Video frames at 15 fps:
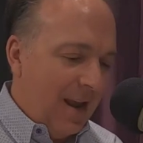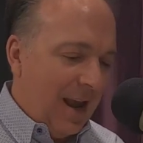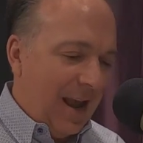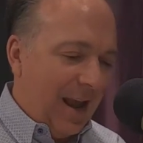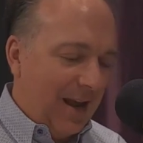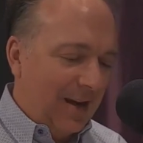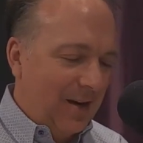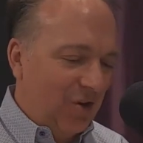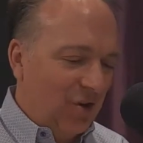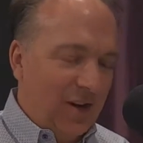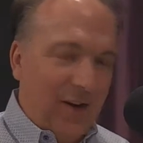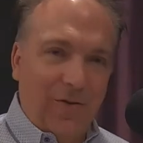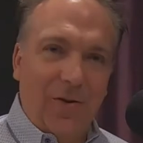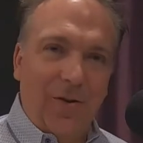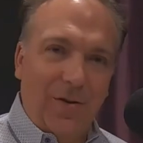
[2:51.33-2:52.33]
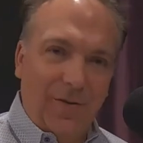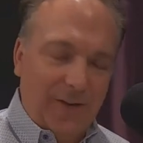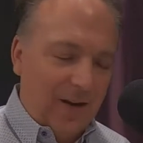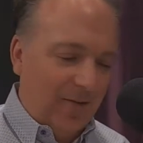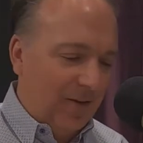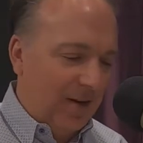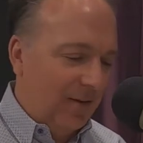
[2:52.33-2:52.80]
And she never heard of
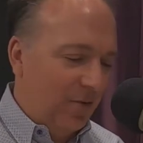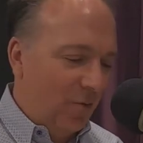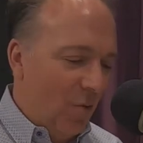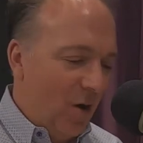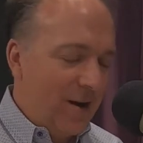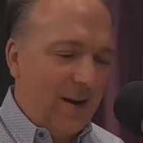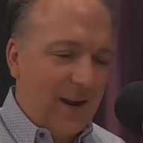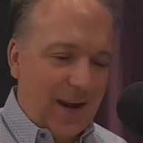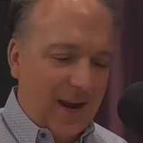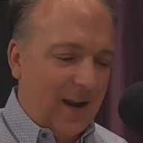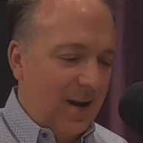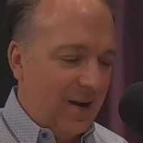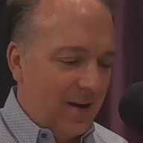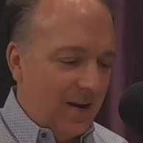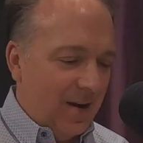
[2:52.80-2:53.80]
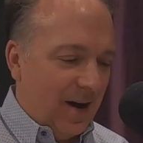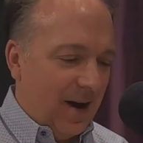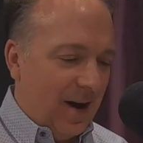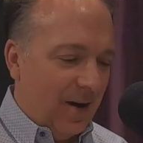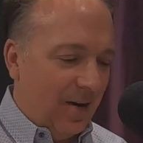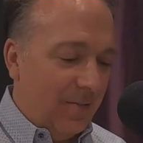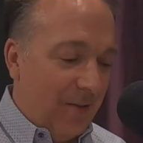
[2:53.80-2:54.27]
EFTs. And one day,
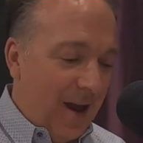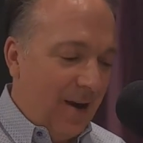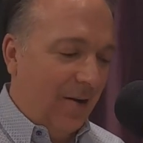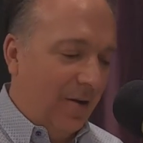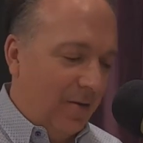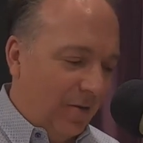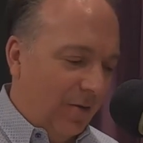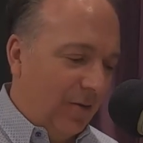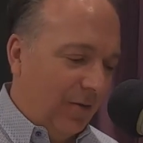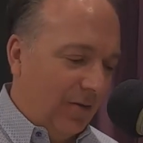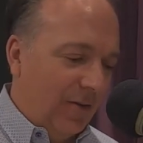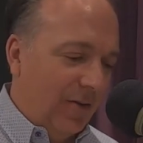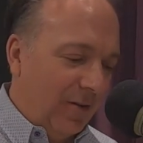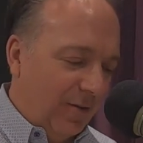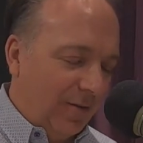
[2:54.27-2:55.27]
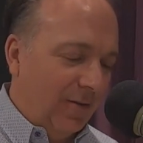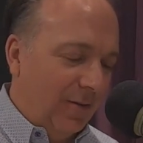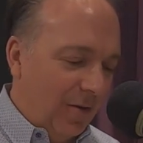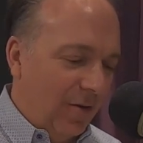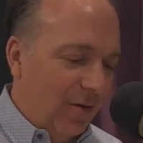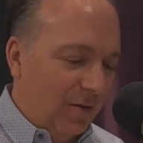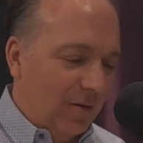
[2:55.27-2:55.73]
her banker introduced
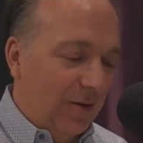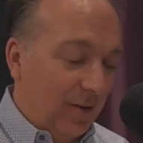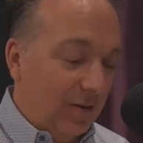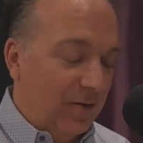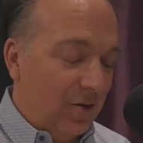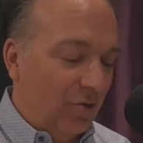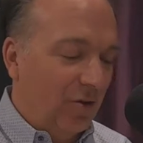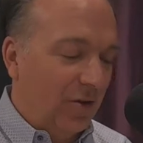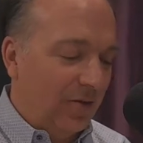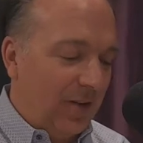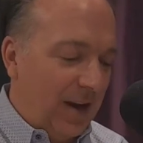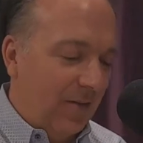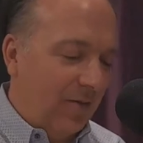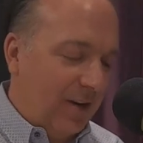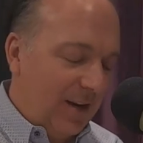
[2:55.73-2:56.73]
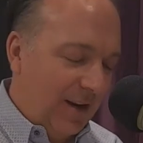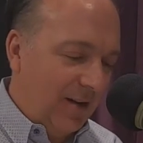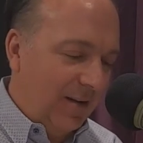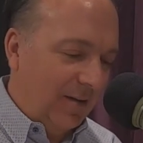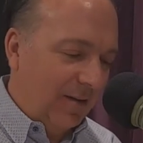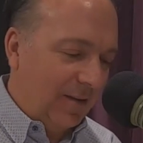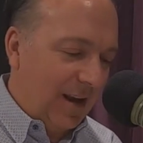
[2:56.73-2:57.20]
her to this notion of
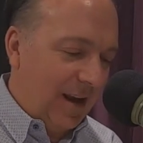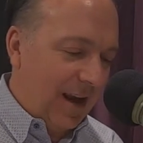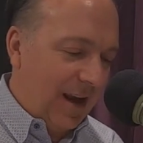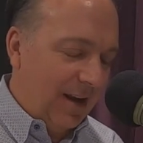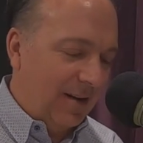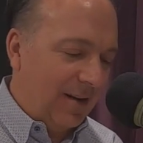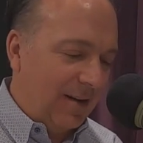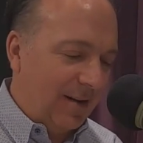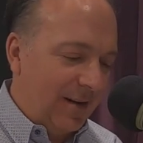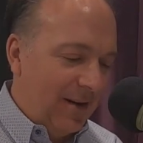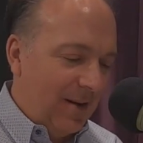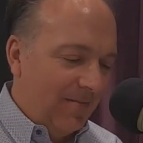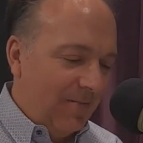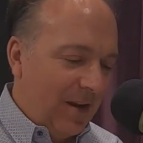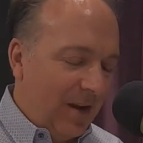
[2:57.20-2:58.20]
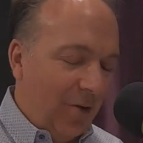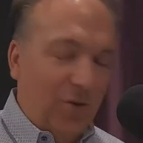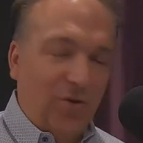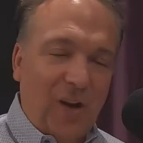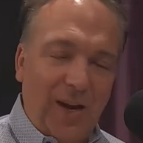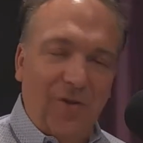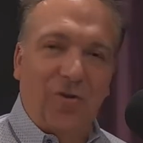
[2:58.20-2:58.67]
EFTs, and
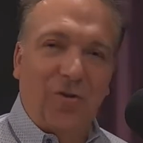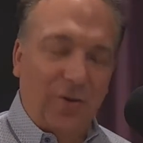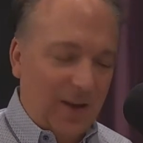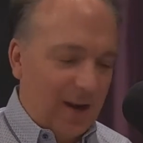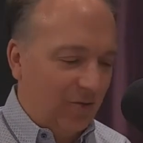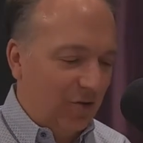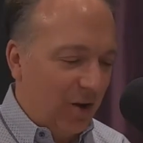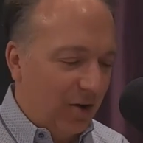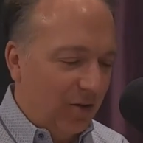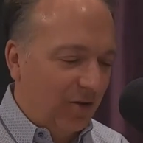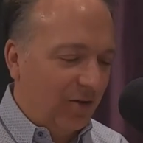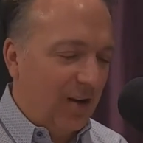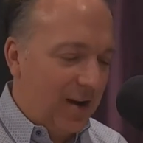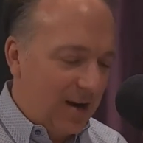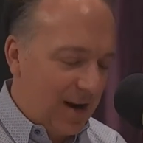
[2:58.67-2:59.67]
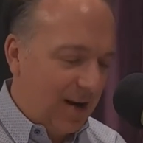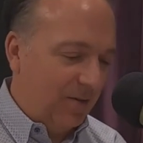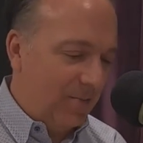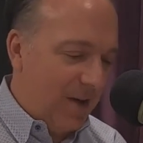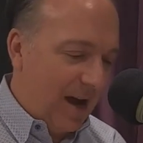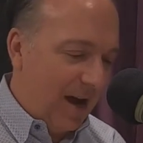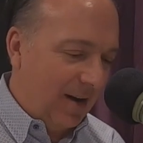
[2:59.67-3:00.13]
it changed her life. She got her
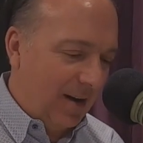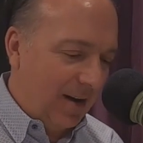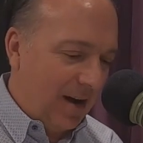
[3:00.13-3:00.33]
Sundays back.